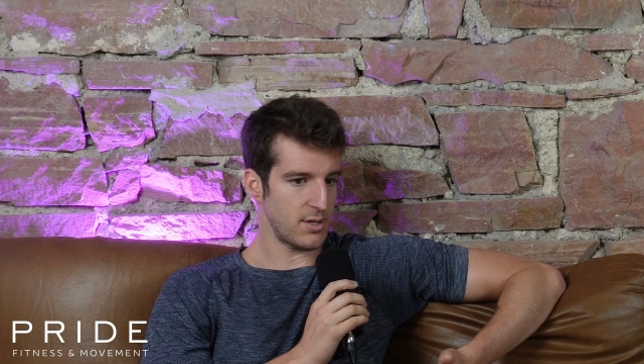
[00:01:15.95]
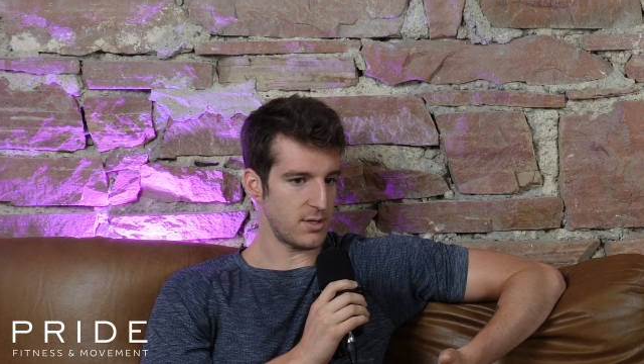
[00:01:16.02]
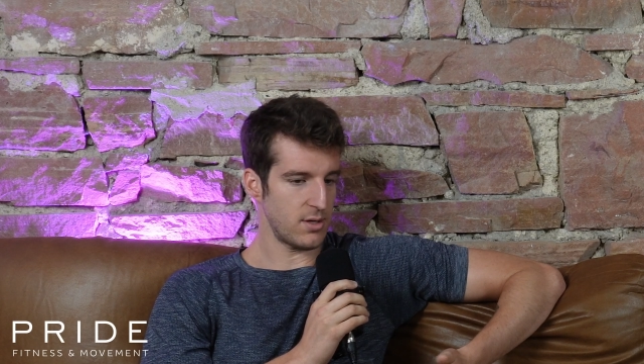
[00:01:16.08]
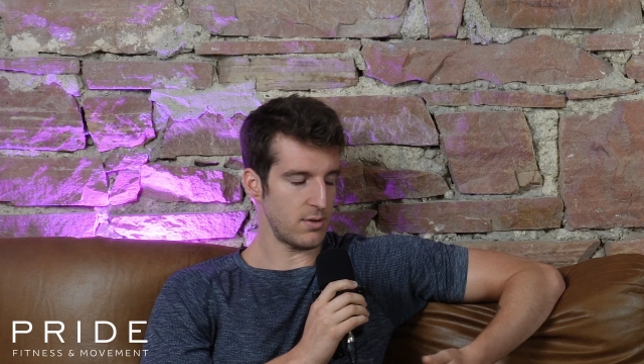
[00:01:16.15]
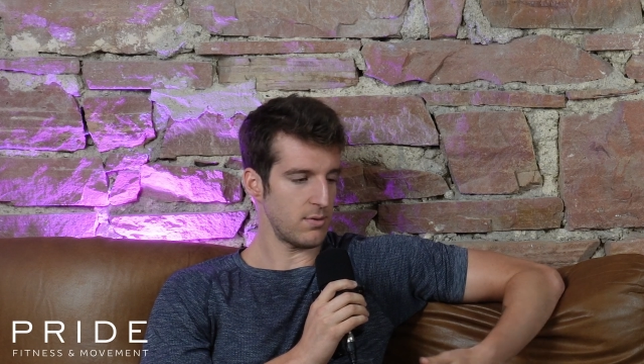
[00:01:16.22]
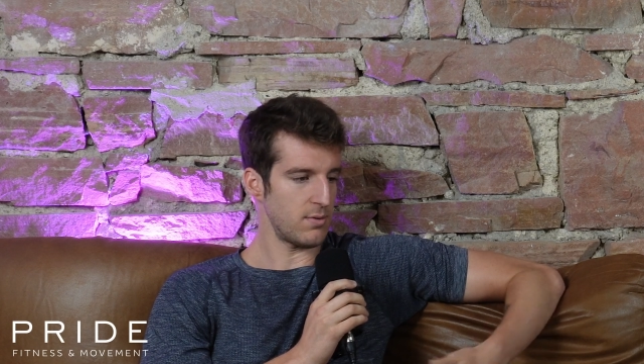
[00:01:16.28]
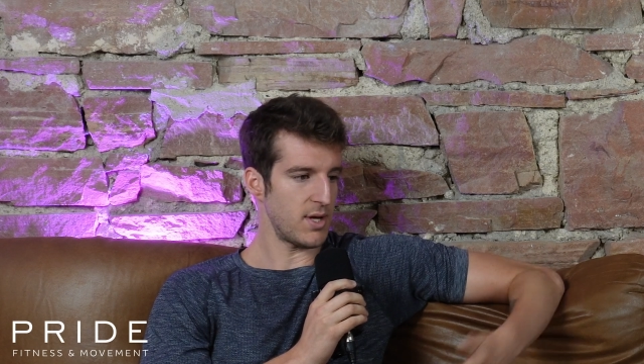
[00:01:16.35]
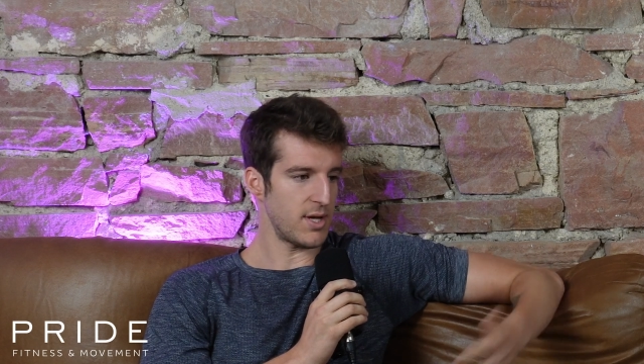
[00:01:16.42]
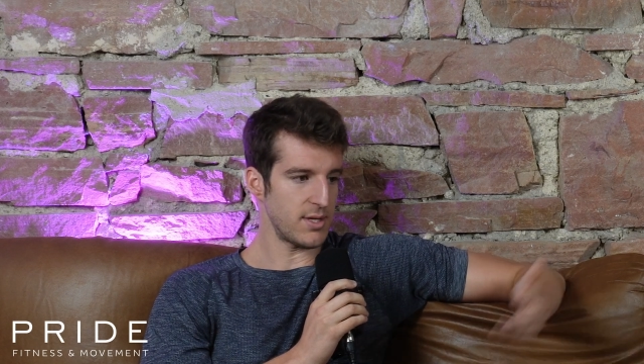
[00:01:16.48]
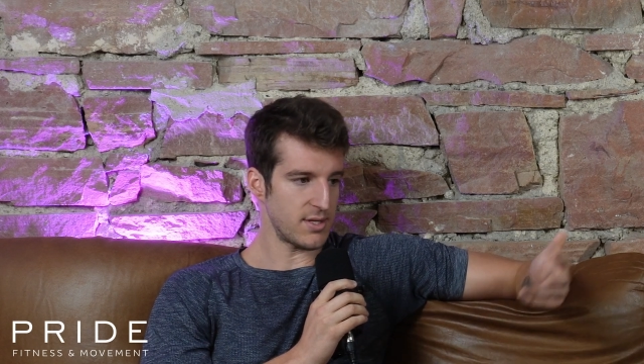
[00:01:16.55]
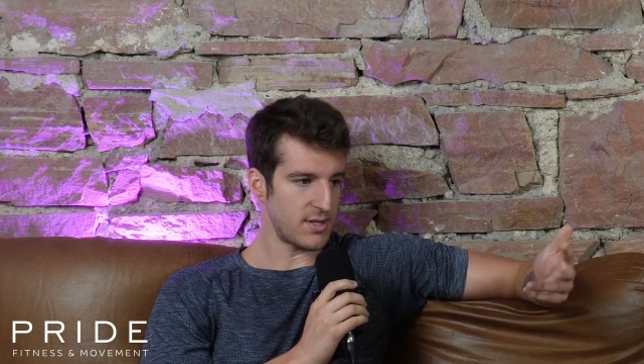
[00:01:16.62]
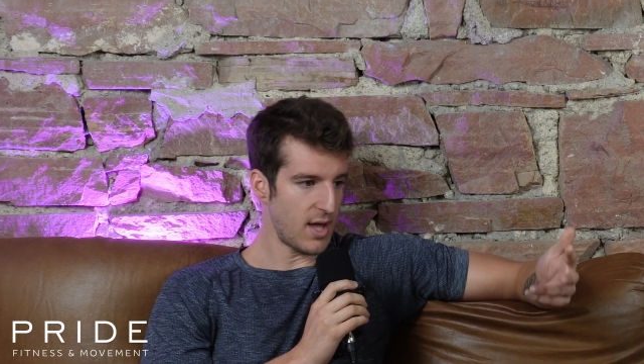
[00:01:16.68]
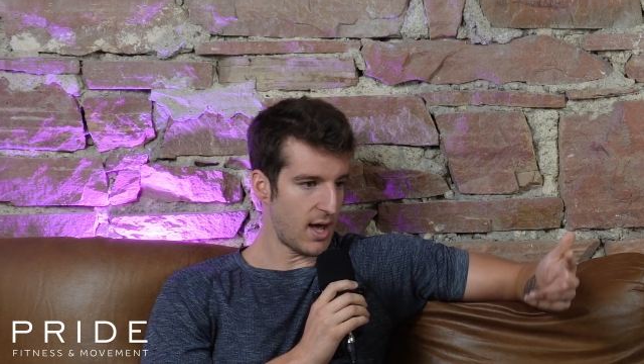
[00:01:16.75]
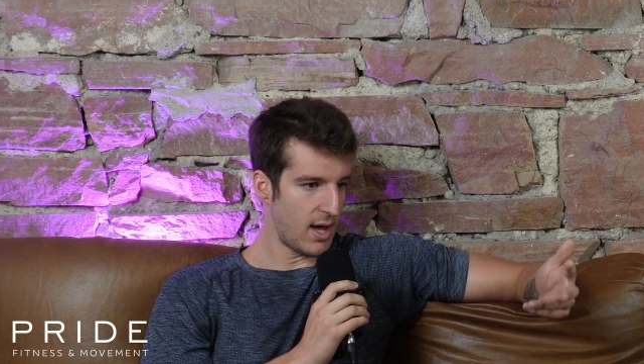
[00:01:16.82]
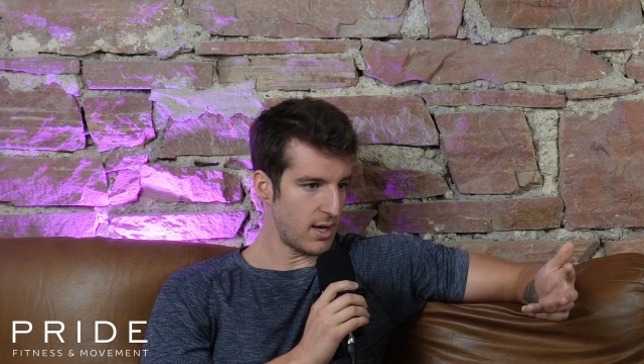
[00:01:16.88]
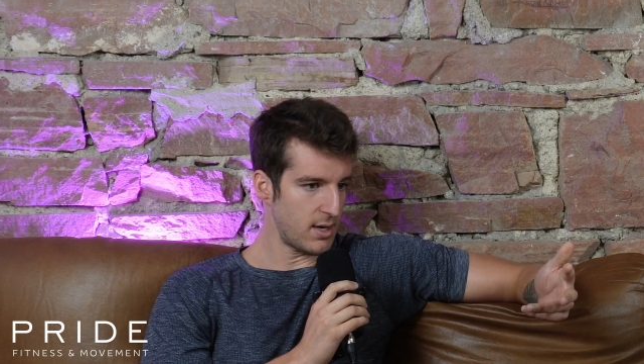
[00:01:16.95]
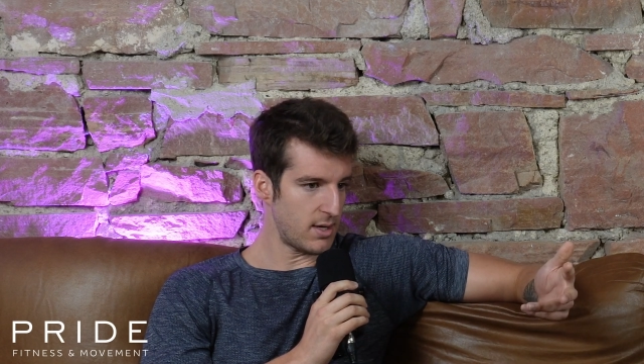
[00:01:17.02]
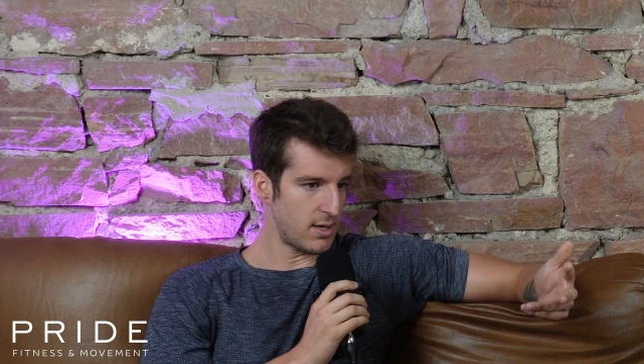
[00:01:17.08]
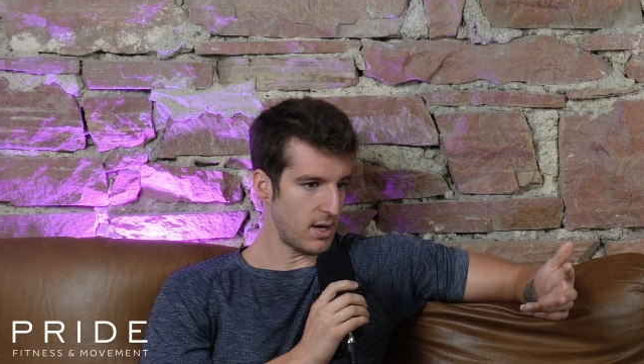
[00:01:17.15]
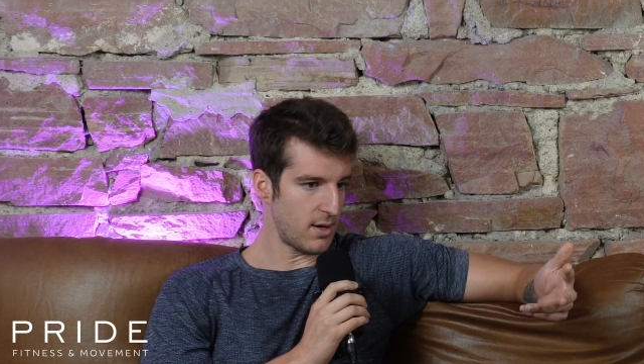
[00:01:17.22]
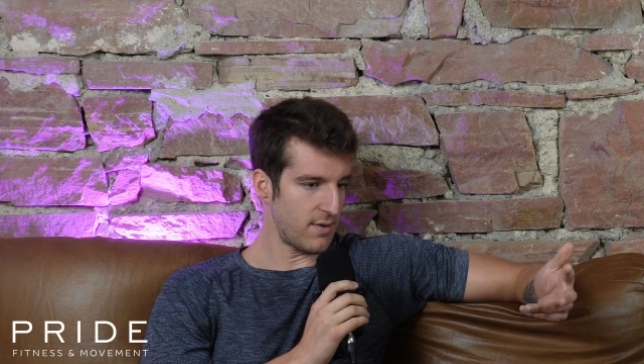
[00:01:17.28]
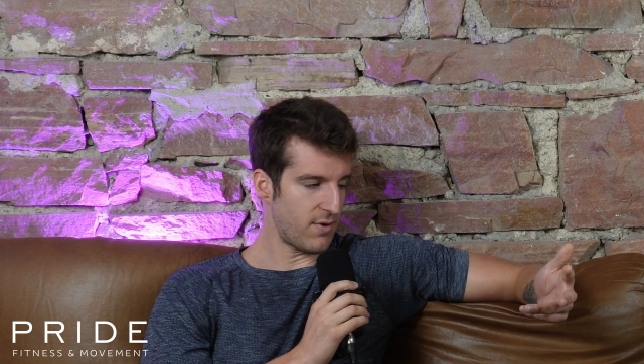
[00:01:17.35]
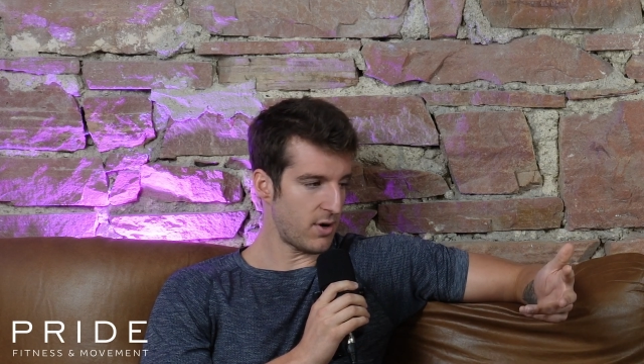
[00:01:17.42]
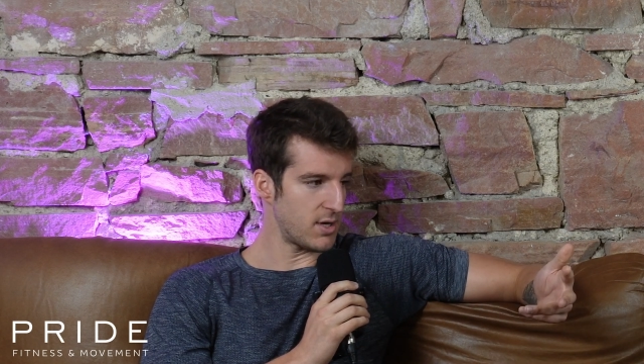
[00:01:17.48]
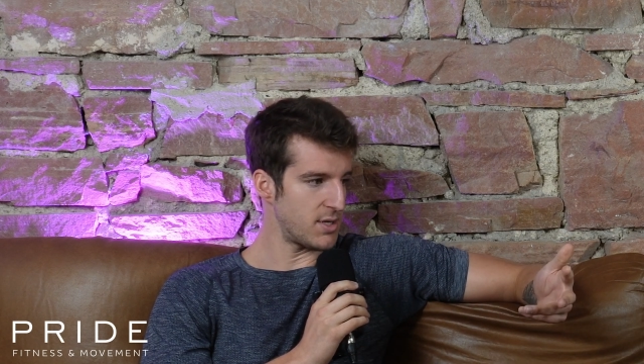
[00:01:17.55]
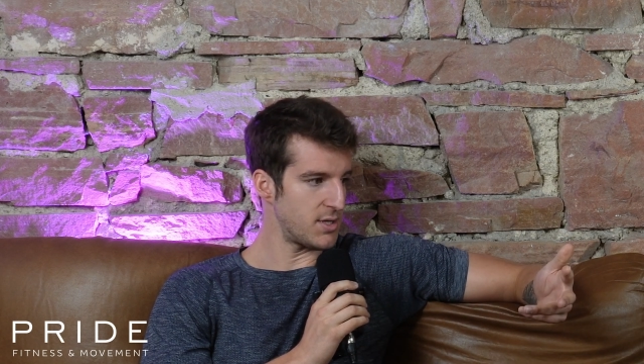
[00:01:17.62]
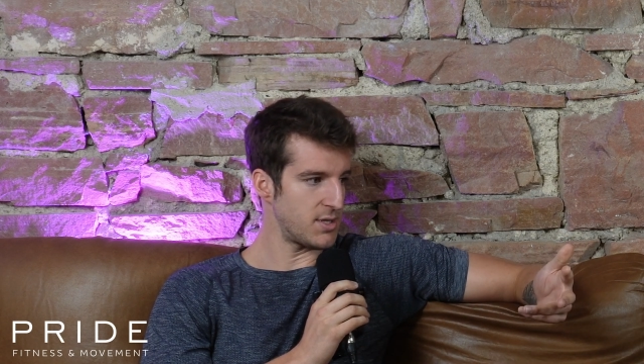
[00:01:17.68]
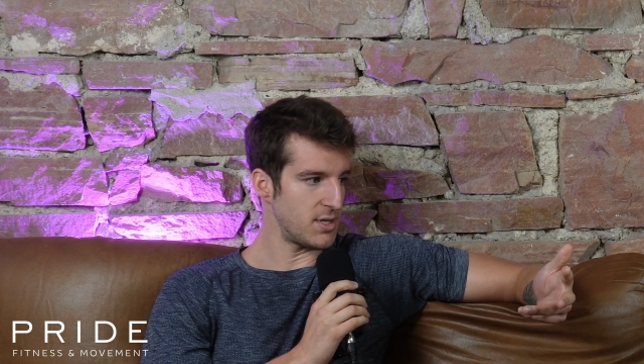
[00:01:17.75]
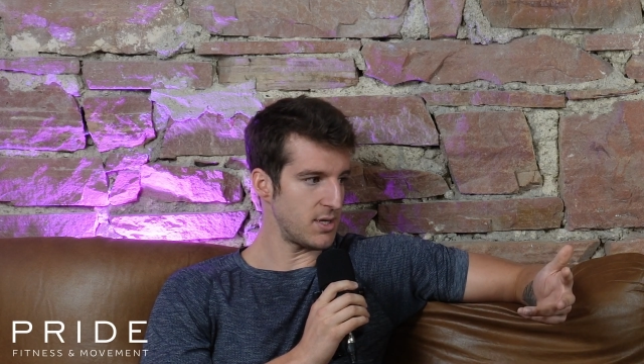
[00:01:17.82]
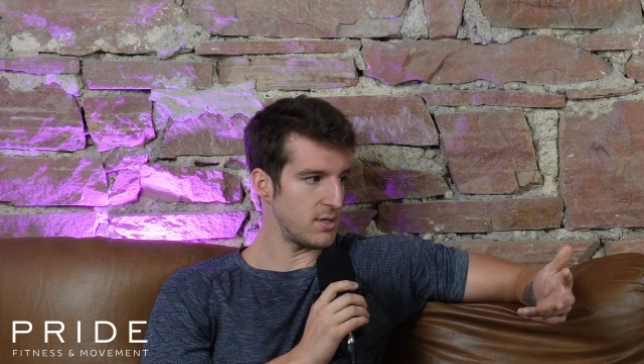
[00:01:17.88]
so his dad died of heart
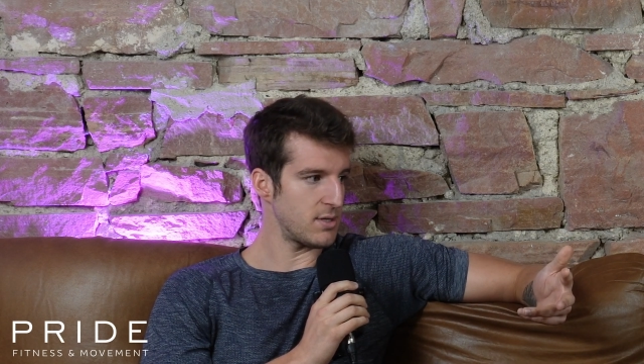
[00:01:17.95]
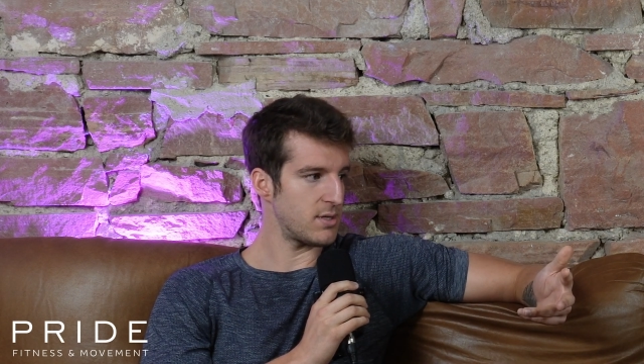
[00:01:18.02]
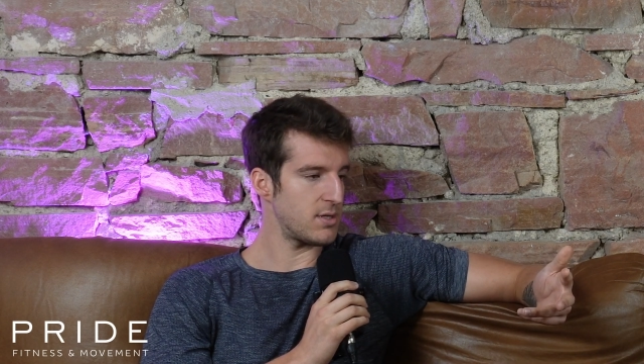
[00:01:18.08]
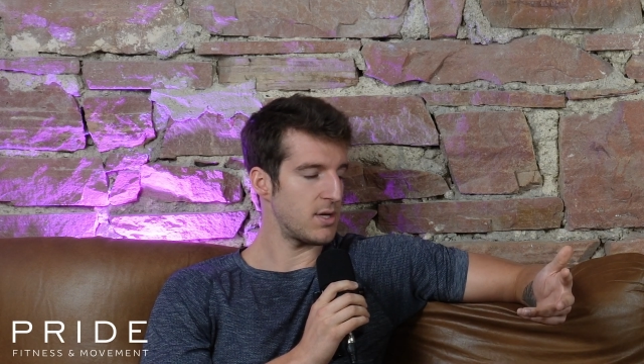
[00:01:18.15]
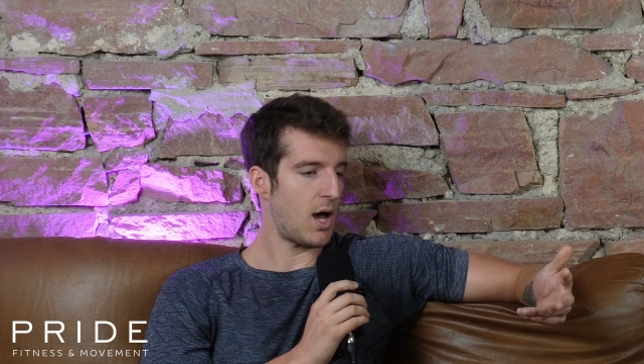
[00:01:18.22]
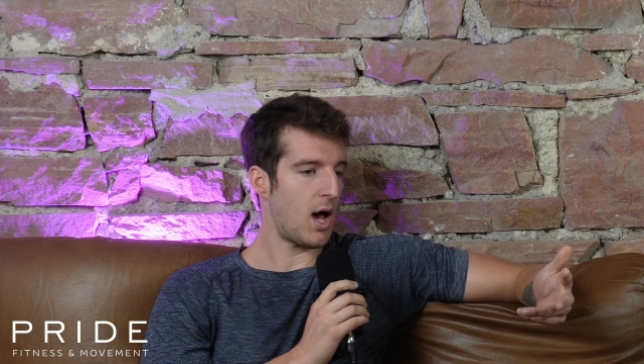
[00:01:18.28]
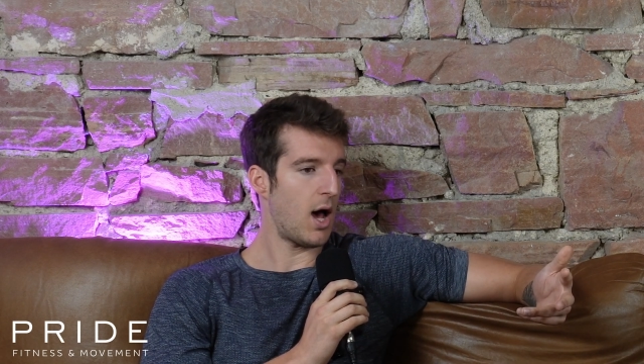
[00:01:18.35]
disease.